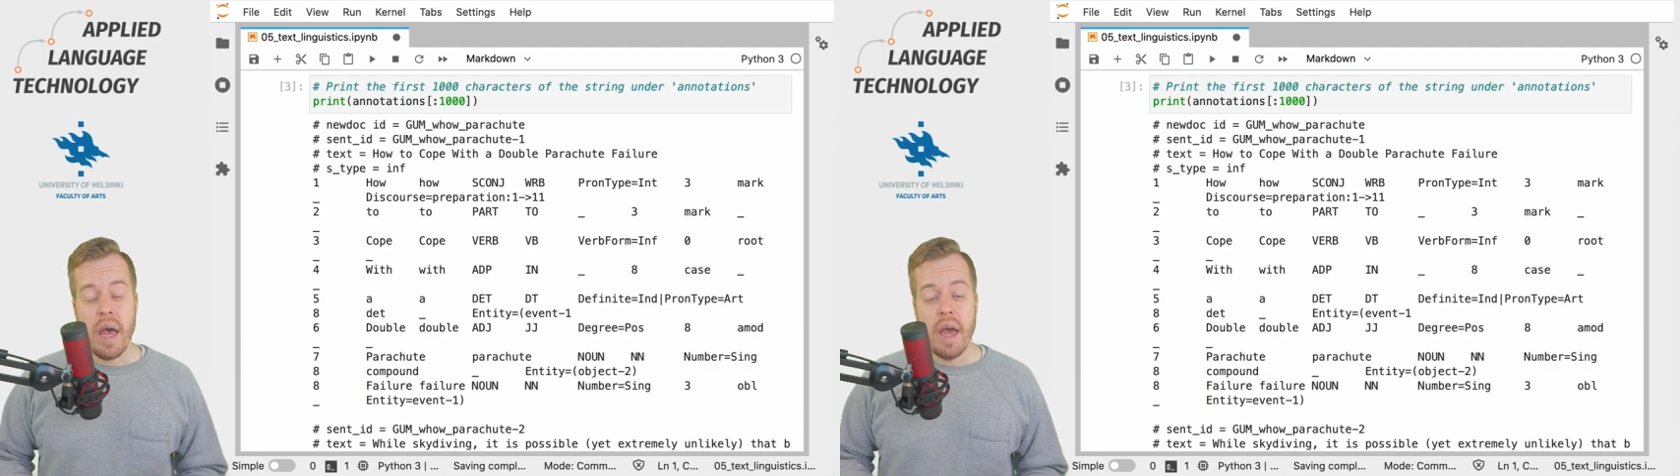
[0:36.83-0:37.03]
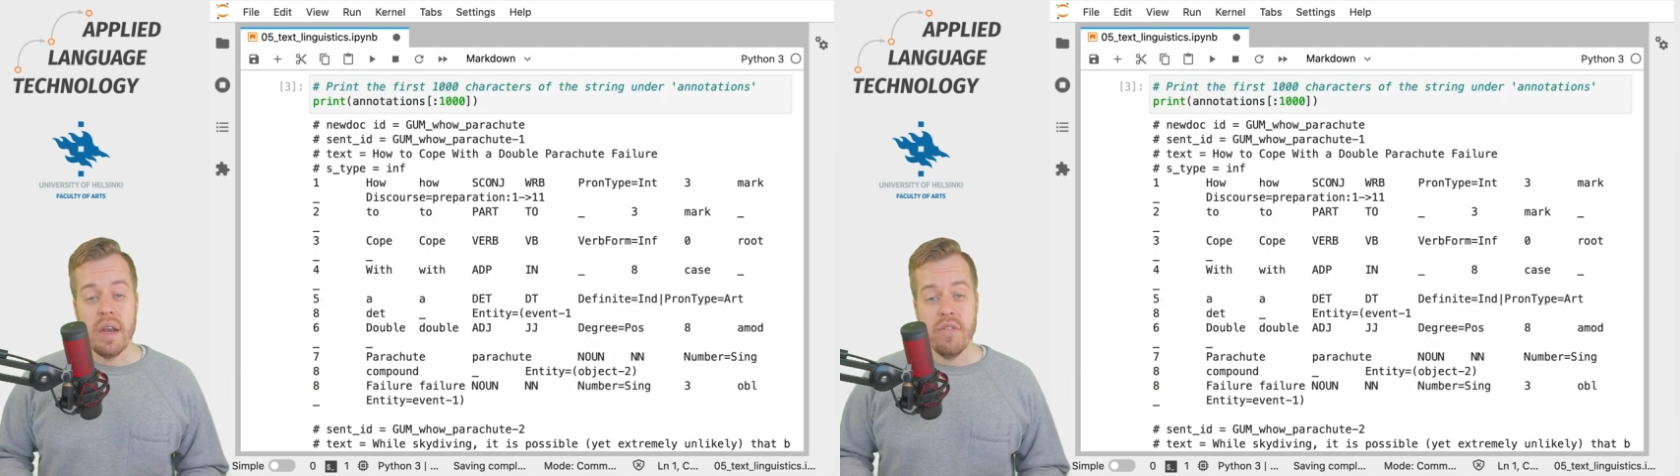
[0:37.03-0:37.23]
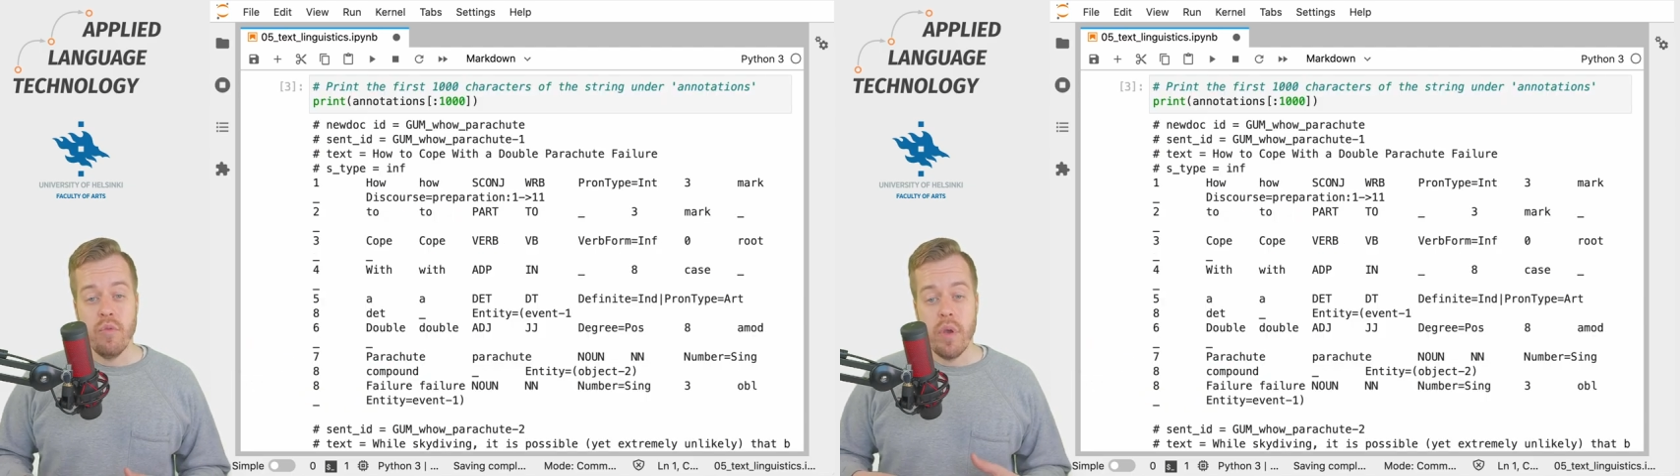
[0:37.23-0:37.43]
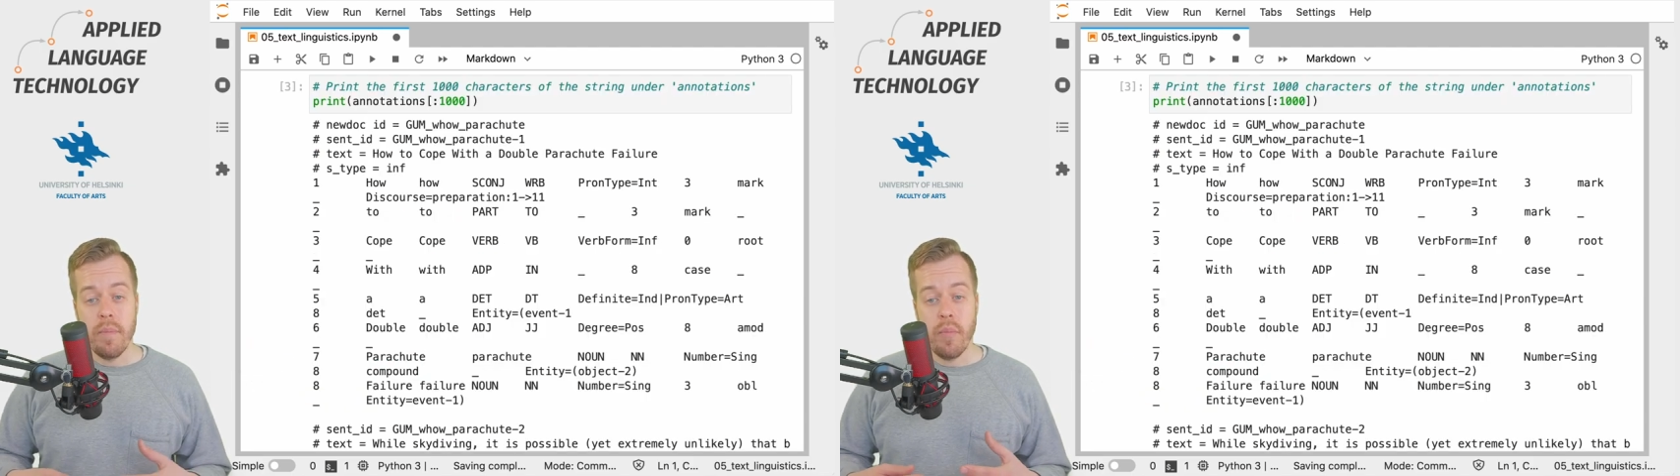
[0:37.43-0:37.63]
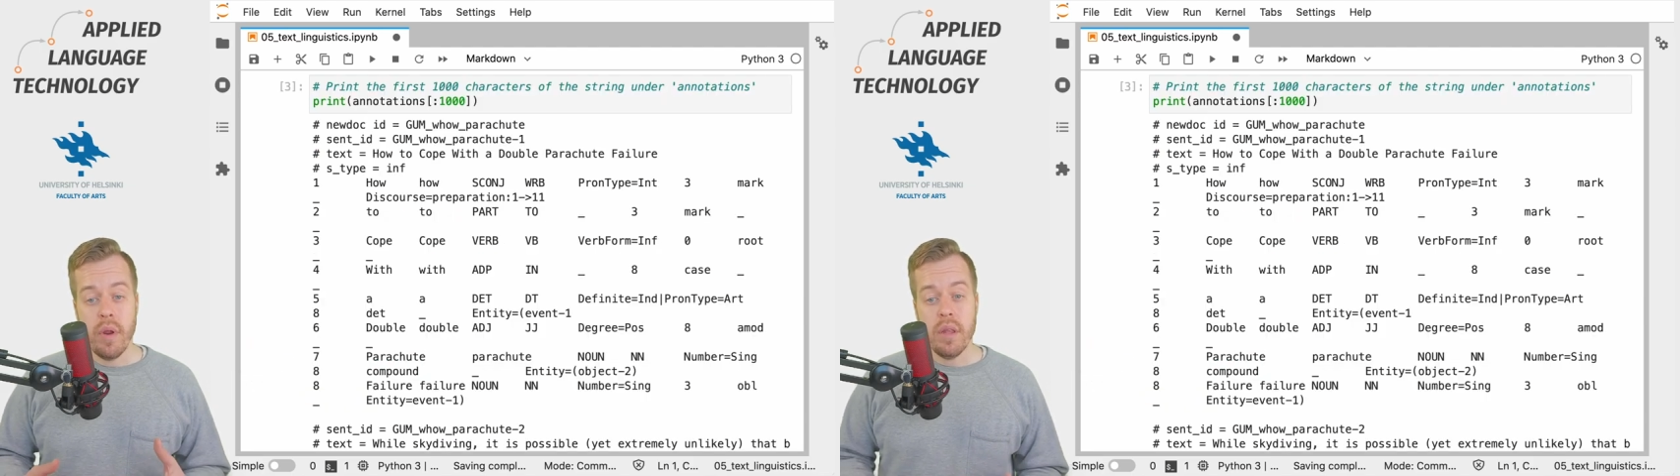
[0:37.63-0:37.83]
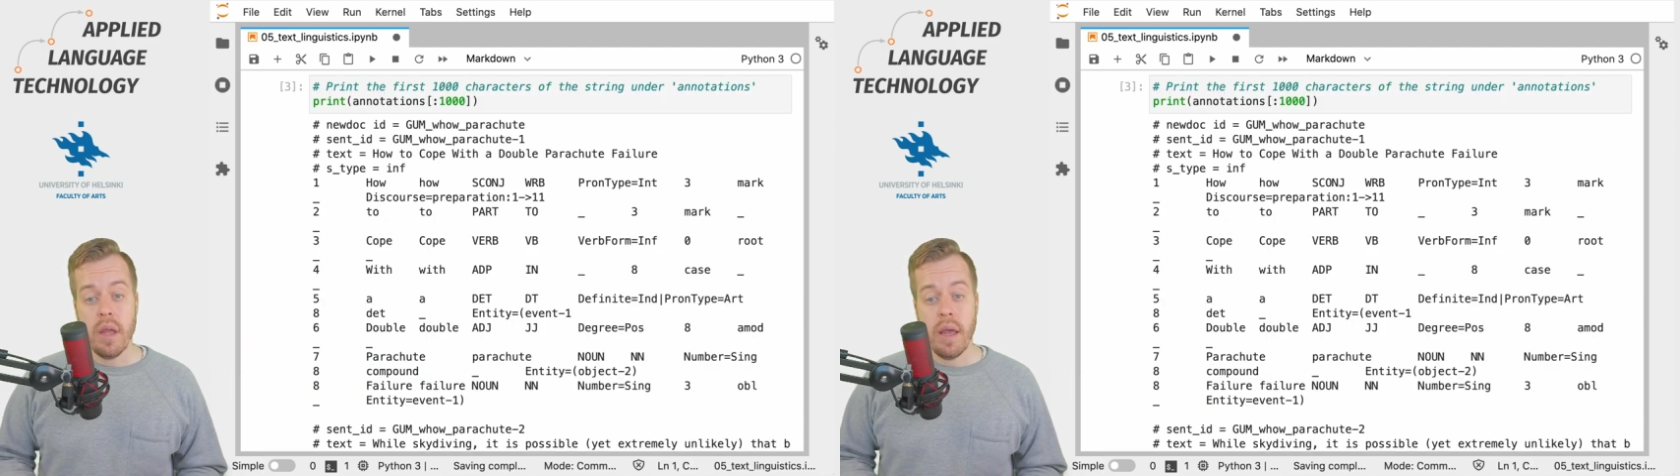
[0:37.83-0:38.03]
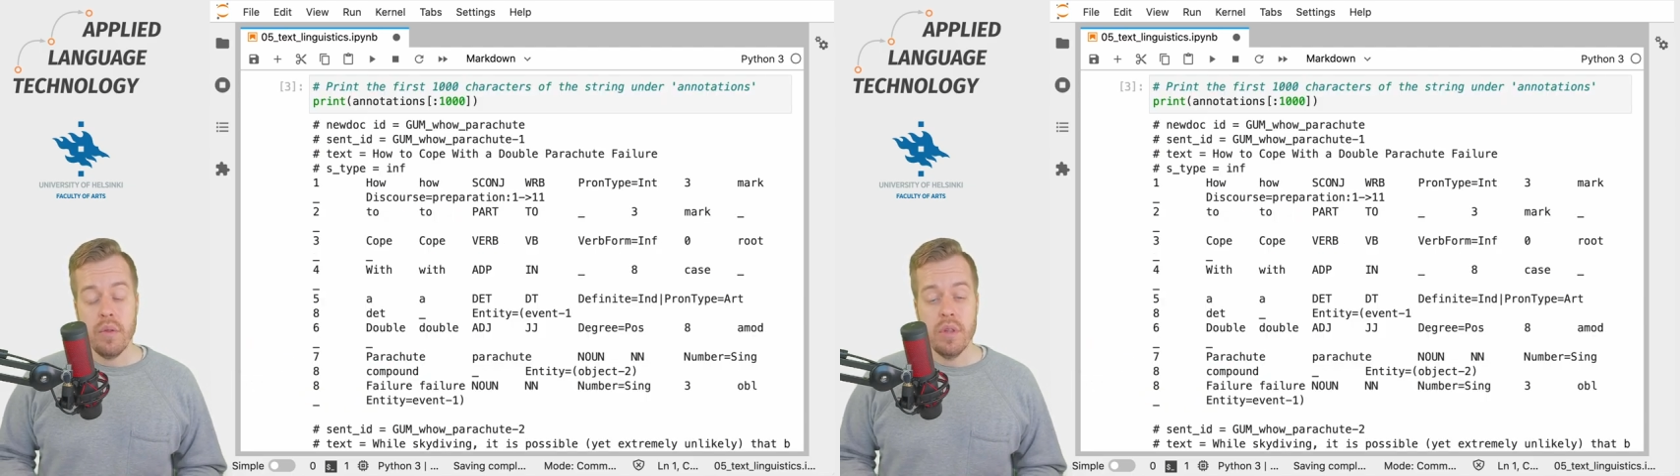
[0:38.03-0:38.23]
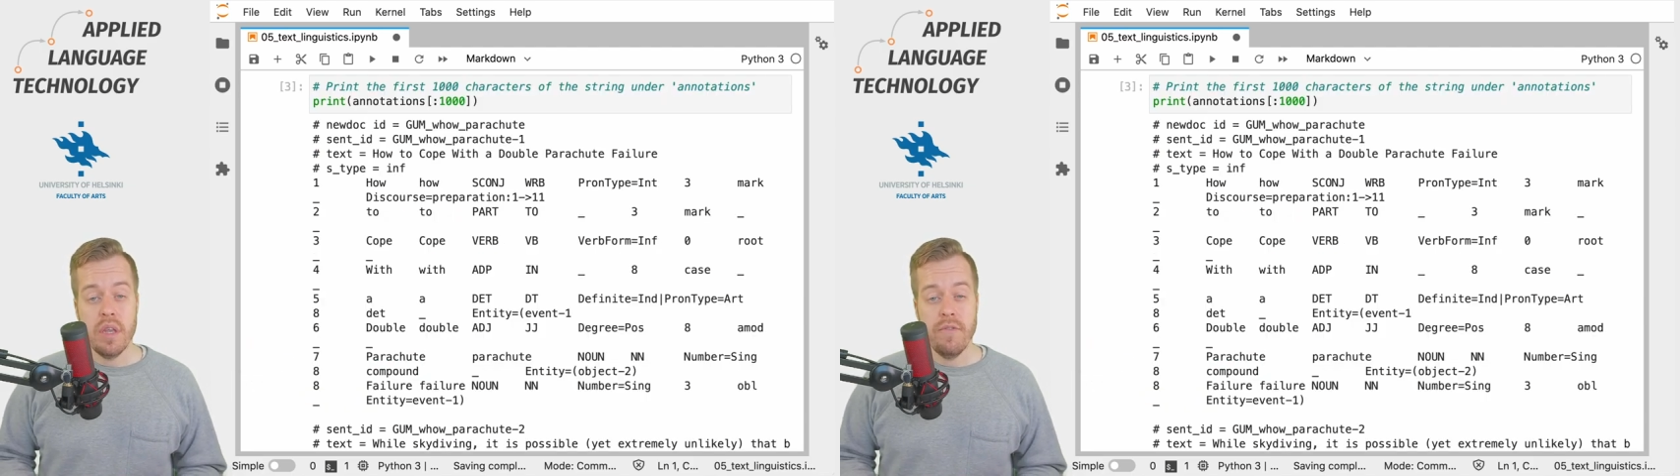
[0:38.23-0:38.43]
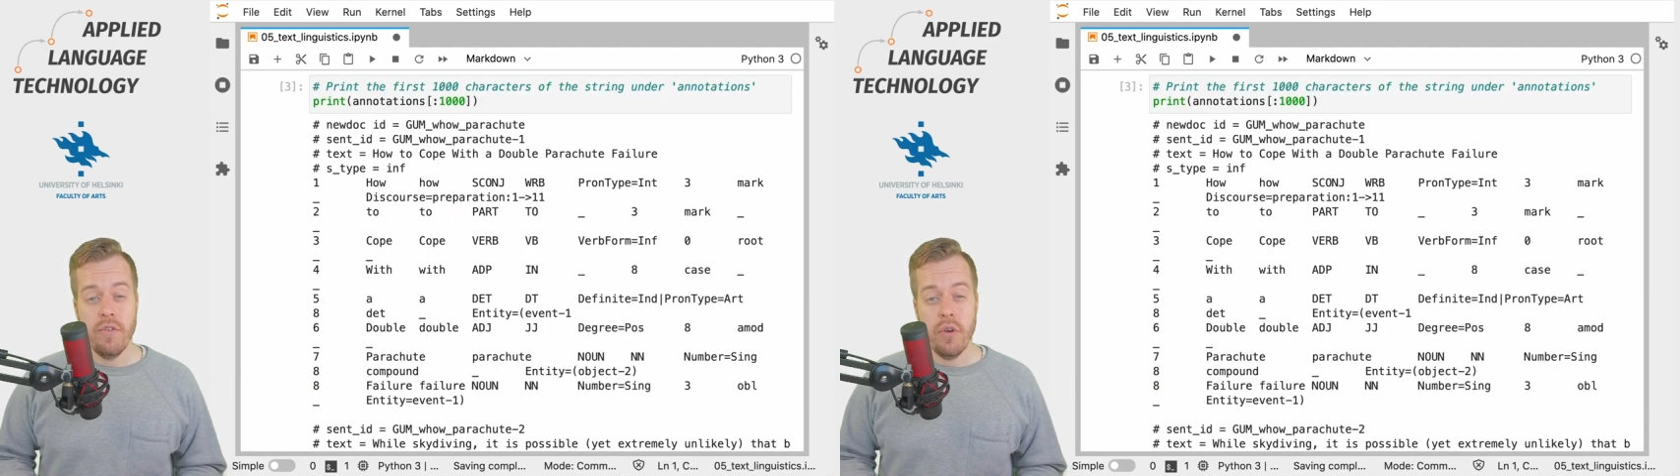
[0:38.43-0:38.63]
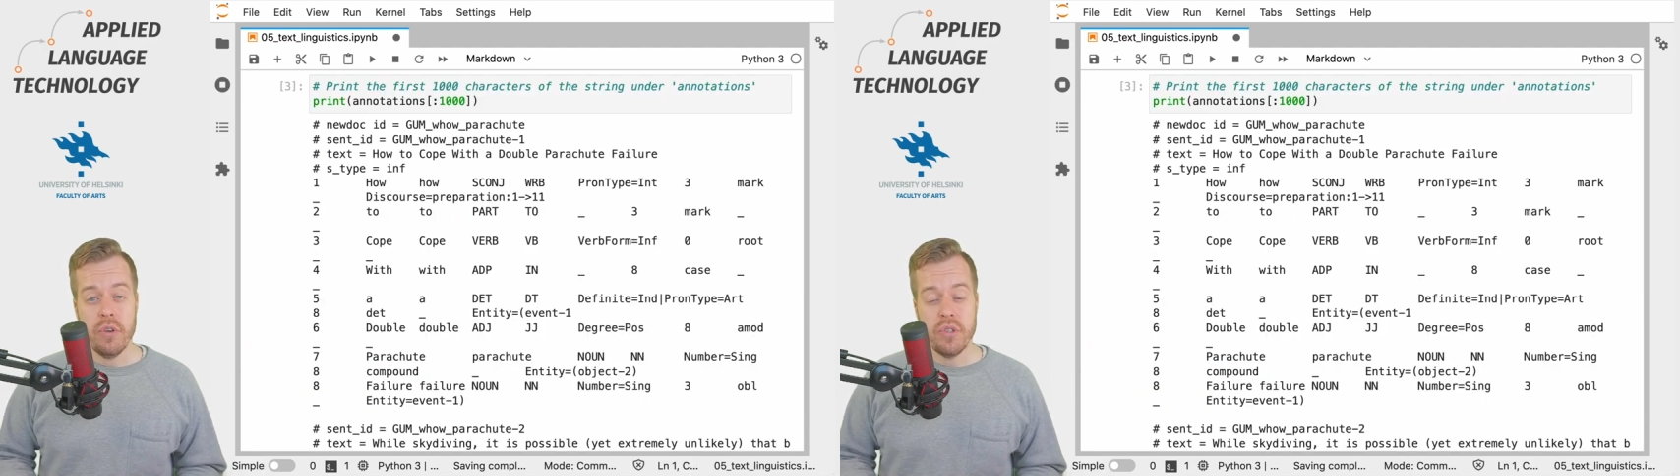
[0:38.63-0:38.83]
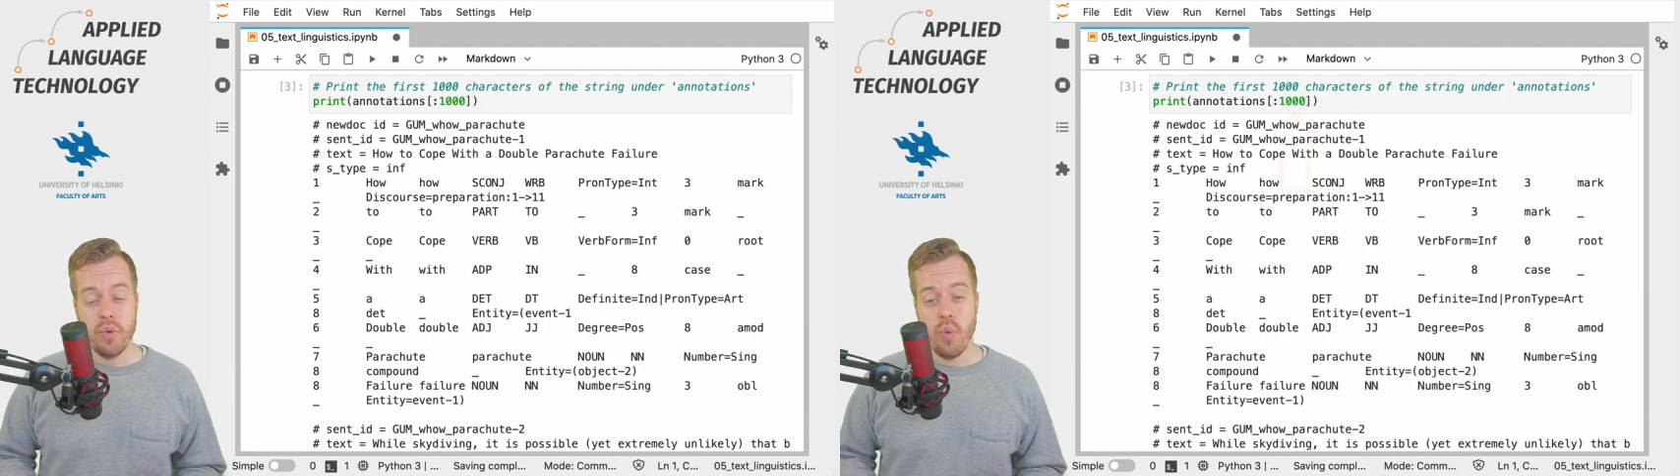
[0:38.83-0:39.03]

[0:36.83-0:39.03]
And if we print out the first